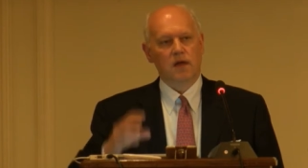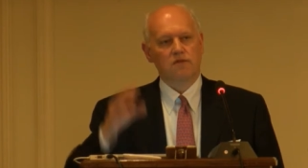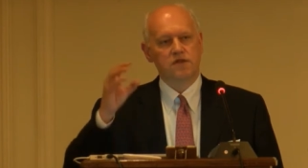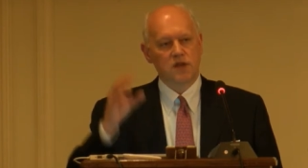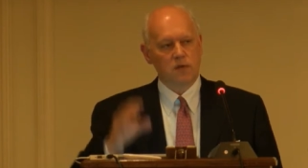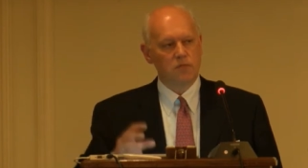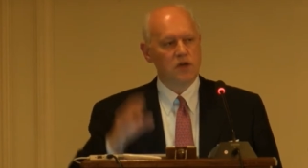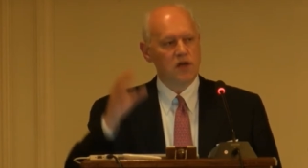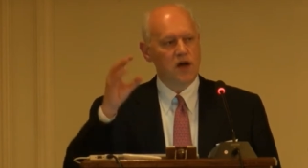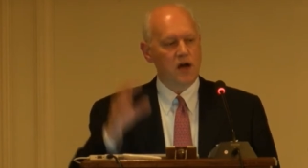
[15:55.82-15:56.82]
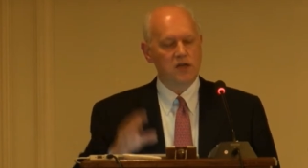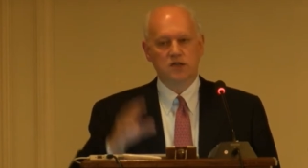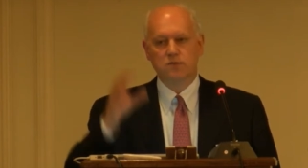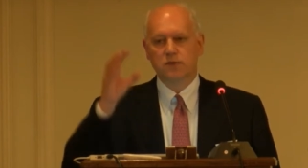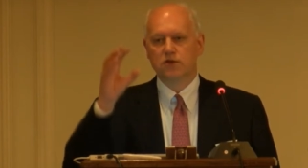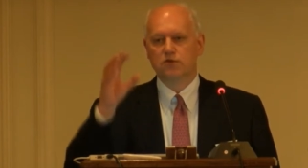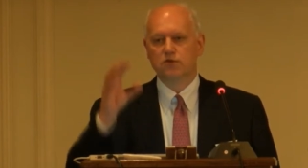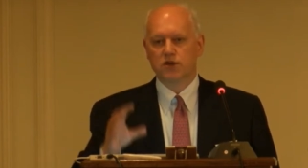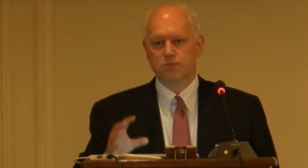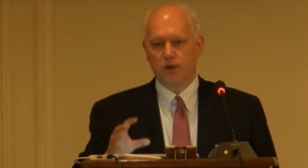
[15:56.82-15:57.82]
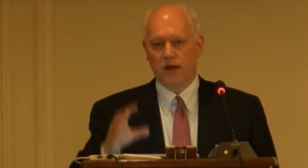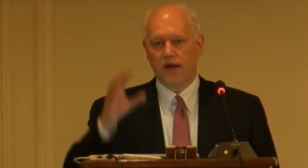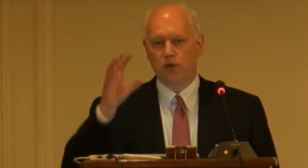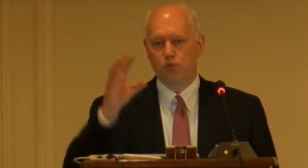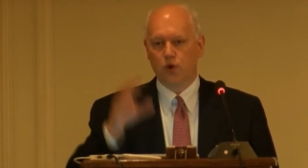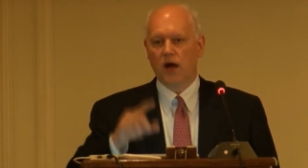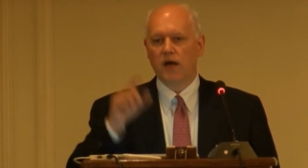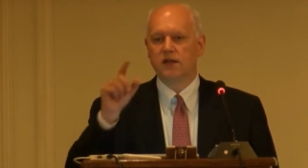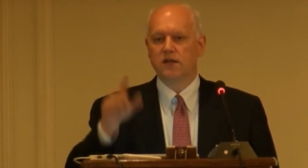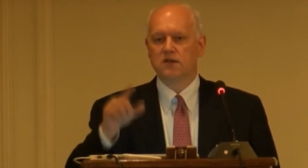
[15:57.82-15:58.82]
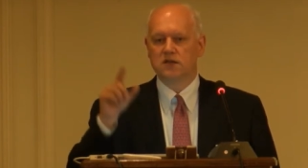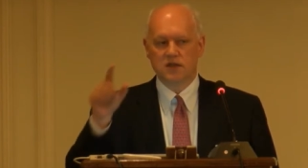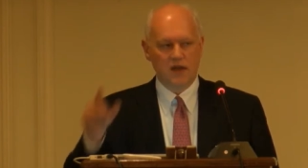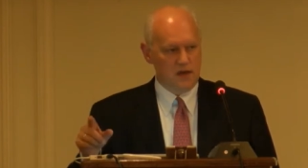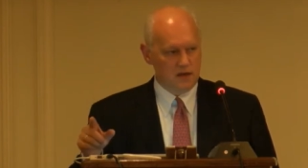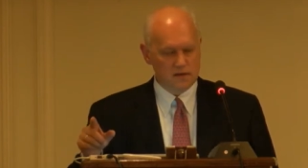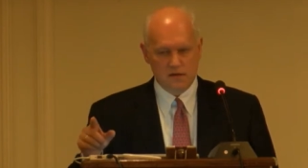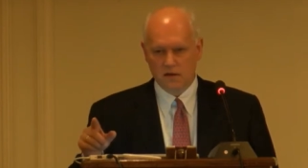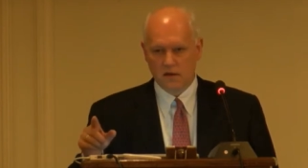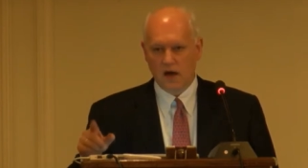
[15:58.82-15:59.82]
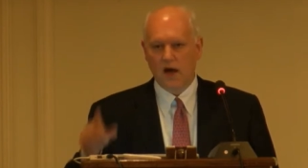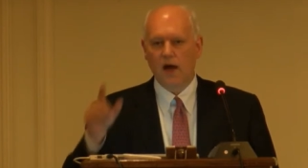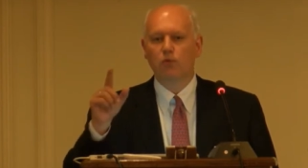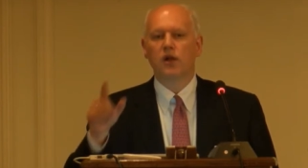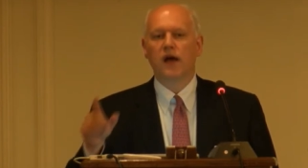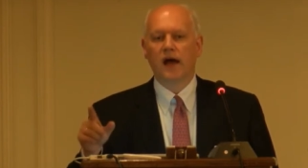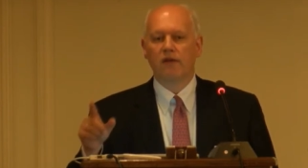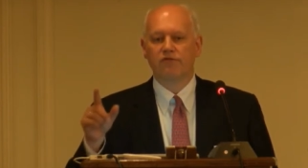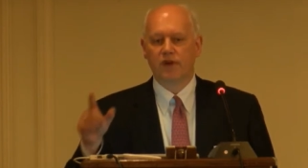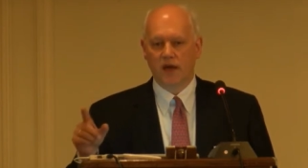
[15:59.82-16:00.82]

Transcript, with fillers: if somebody asks me to explain why I didn't say it, I will have